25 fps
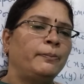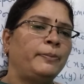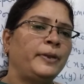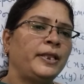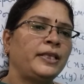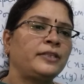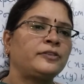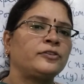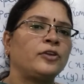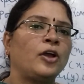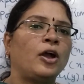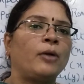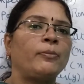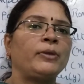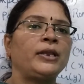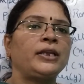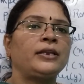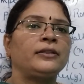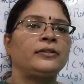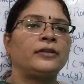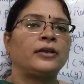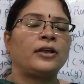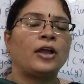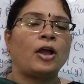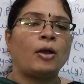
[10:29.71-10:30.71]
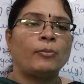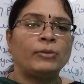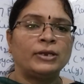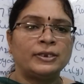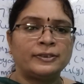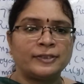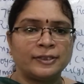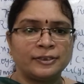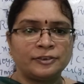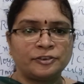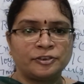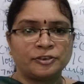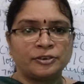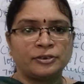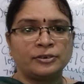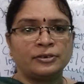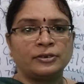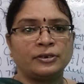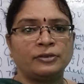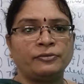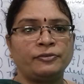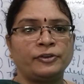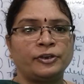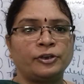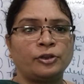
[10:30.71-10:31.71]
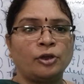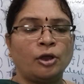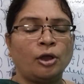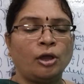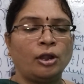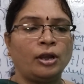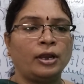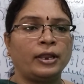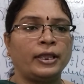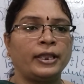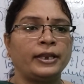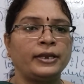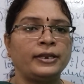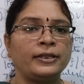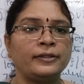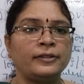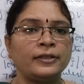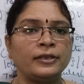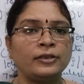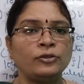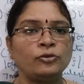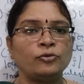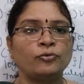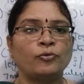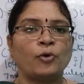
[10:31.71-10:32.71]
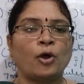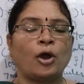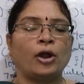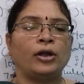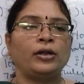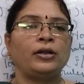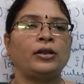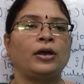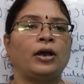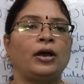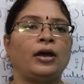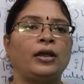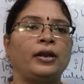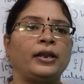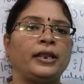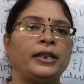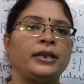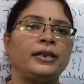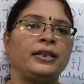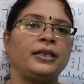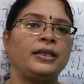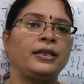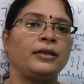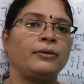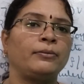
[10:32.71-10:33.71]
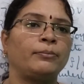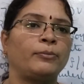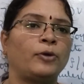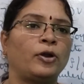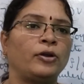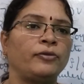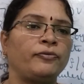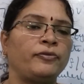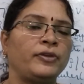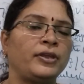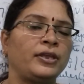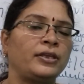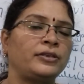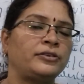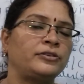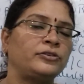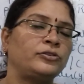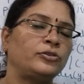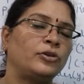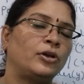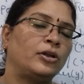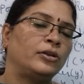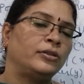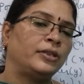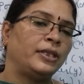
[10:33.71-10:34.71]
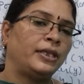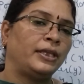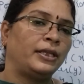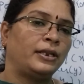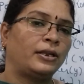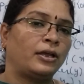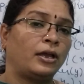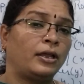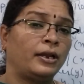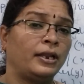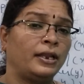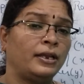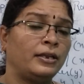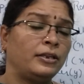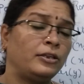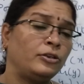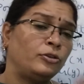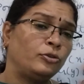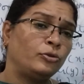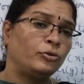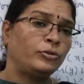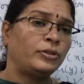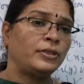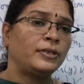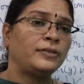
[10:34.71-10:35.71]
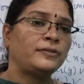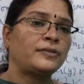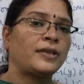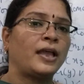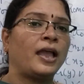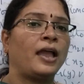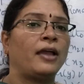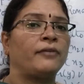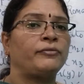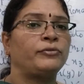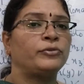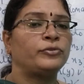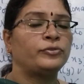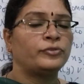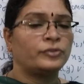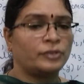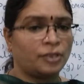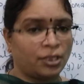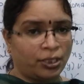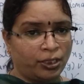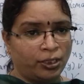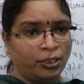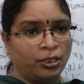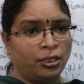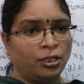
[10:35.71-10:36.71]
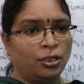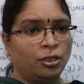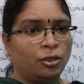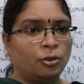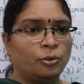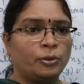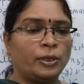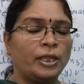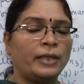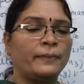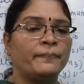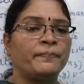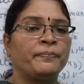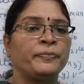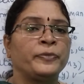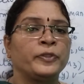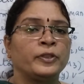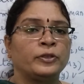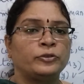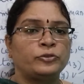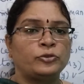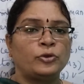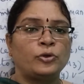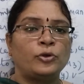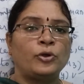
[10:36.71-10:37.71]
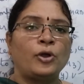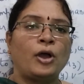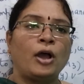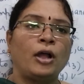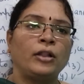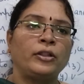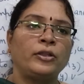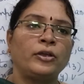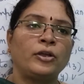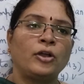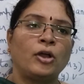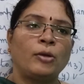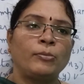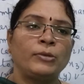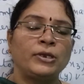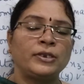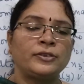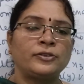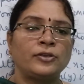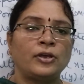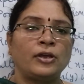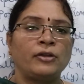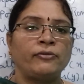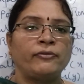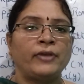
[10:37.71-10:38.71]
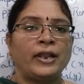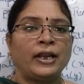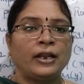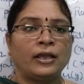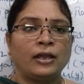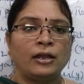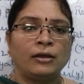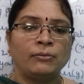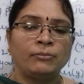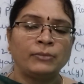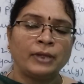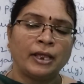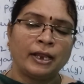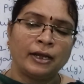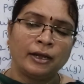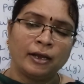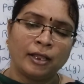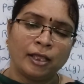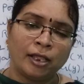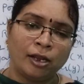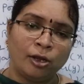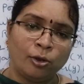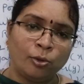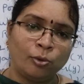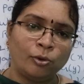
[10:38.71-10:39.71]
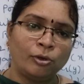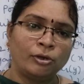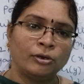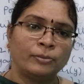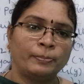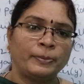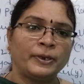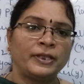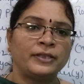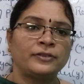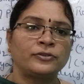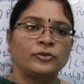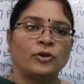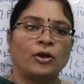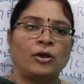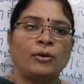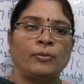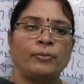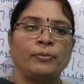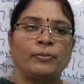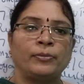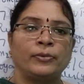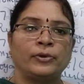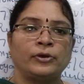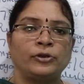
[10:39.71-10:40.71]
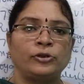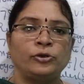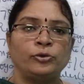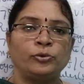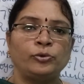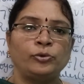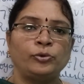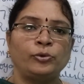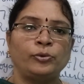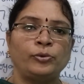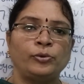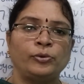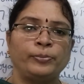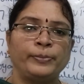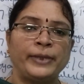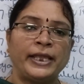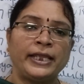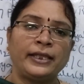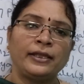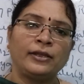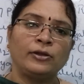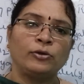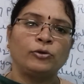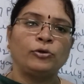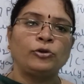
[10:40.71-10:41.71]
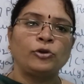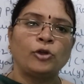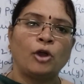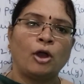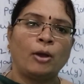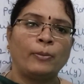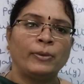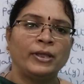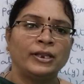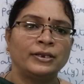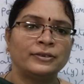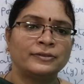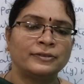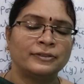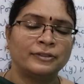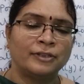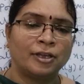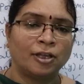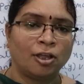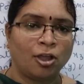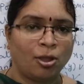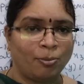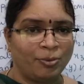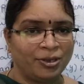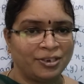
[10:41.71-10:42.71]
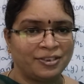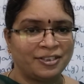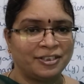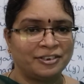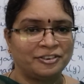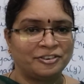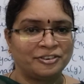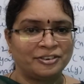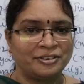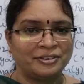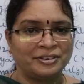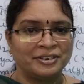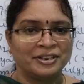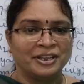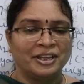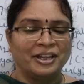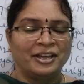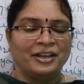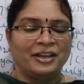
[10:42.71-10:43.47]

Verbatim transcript: Please comment in the comment section if at all anything you want or any modifications are there or any new things I have to say. Okay. So all the comments are welcome and allowed. Please com do make a good comments in the comment section.